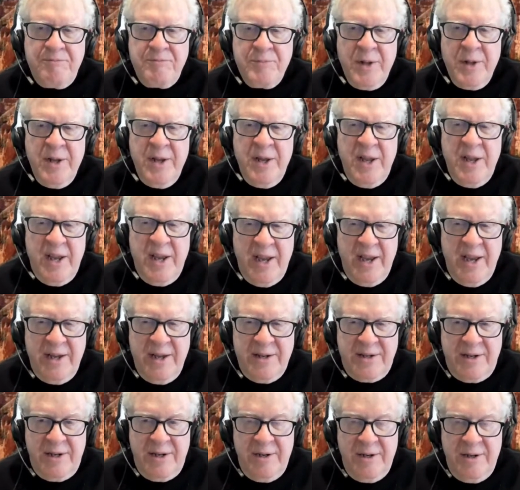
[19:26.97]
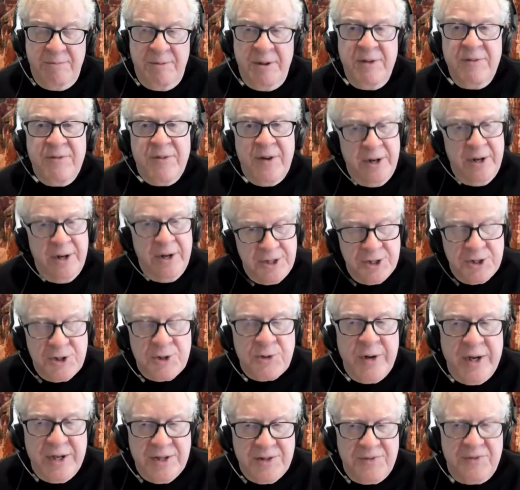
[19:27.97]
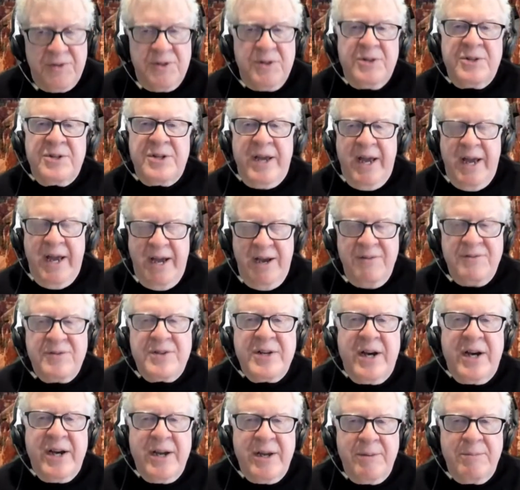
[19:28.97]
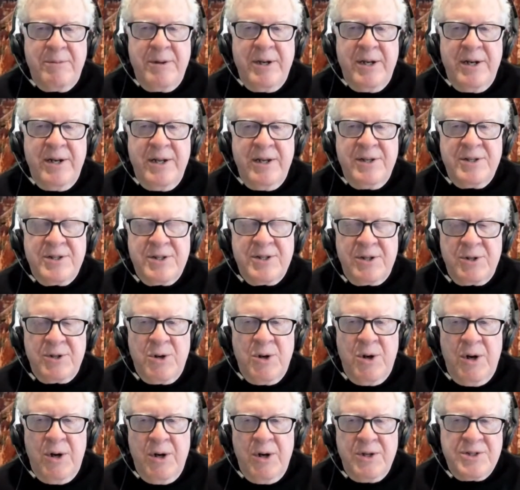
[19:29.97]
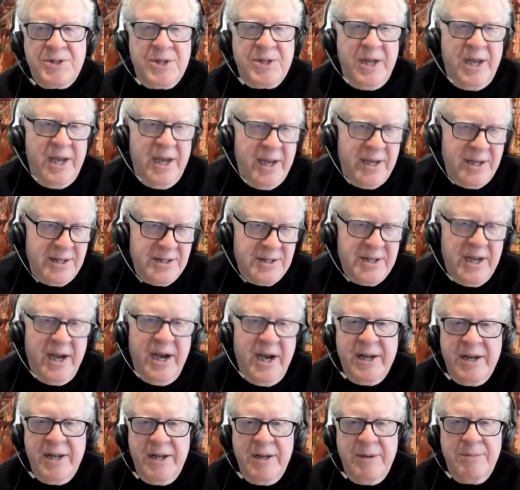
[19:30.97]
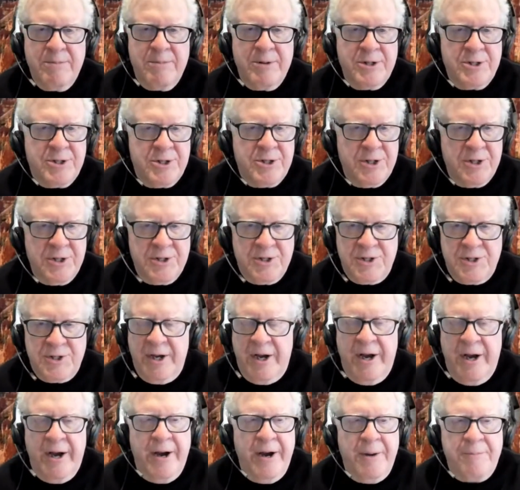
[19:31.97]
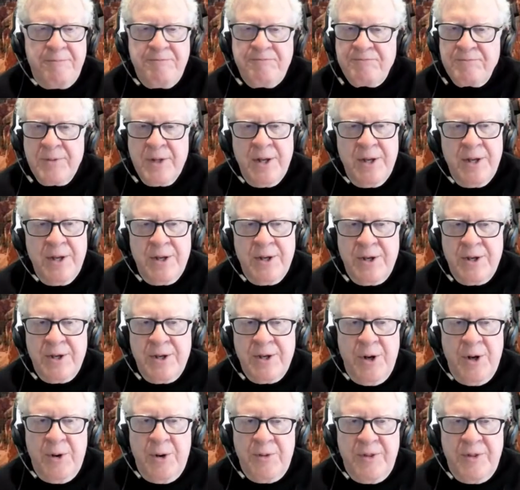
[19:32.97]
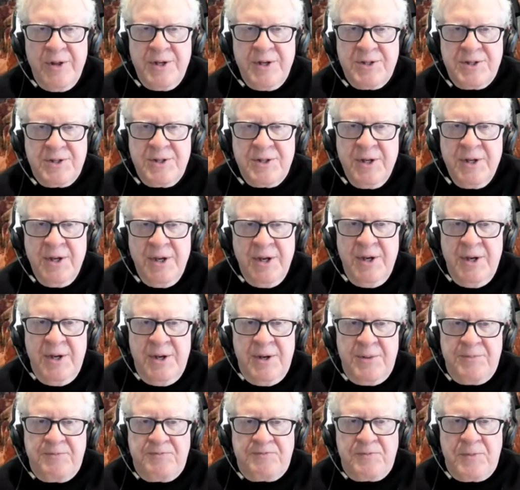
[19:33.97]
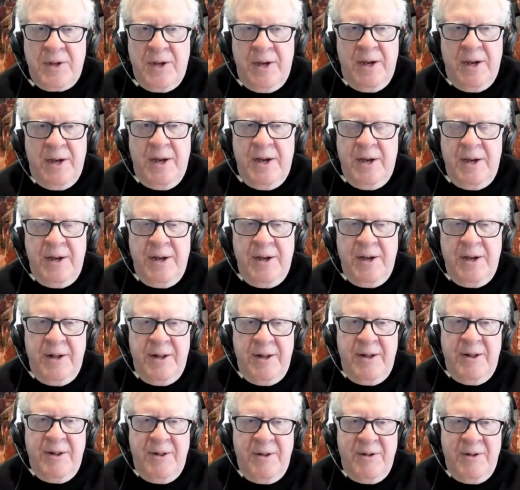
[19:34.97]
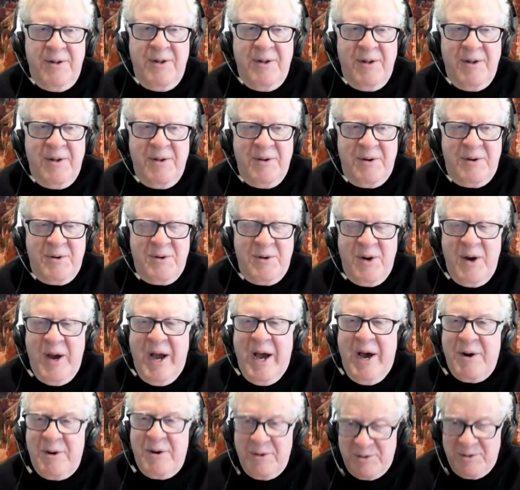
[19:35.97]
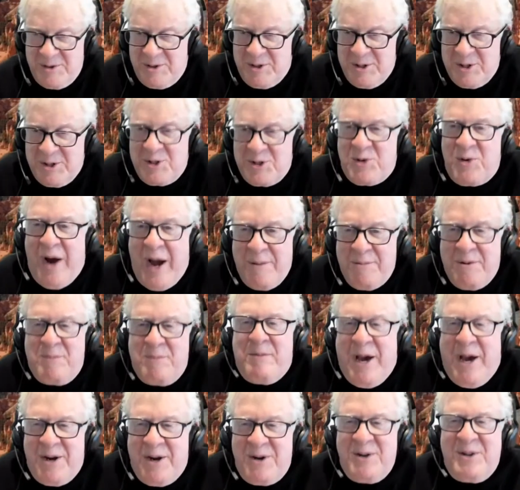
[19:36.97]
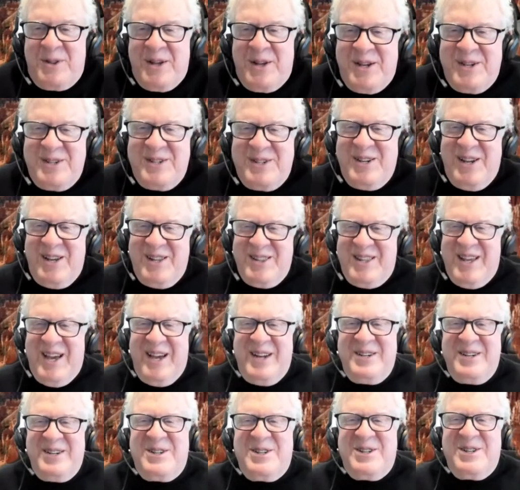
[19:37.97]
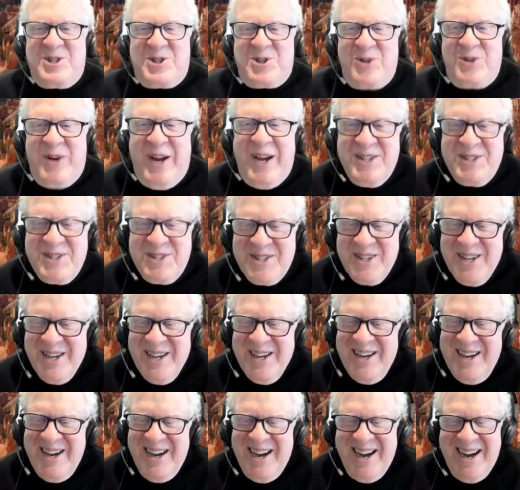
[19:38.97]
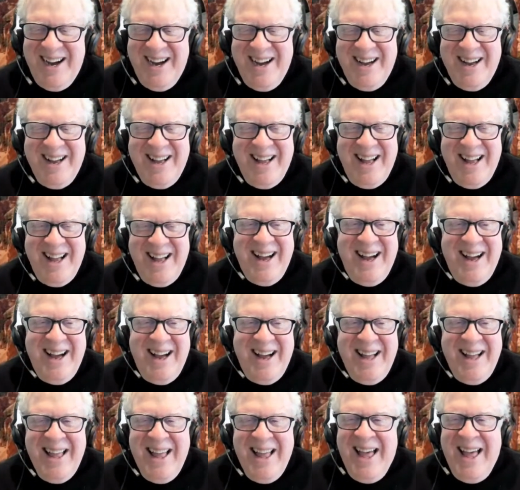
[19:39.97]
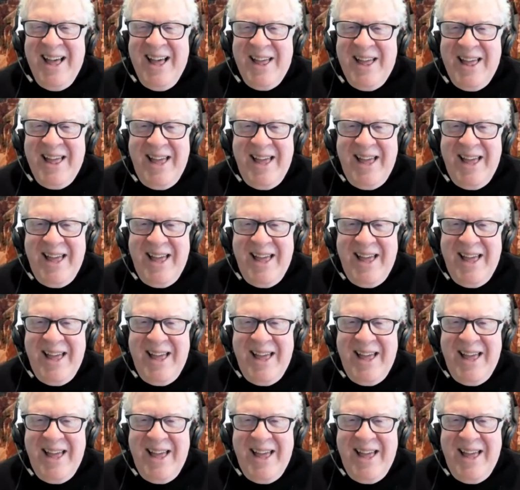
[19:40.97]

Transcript: Um, it can be very distressful to have diabetes and cause anxiety, but just this I don't know how to describe it better than distress. Uh, uh,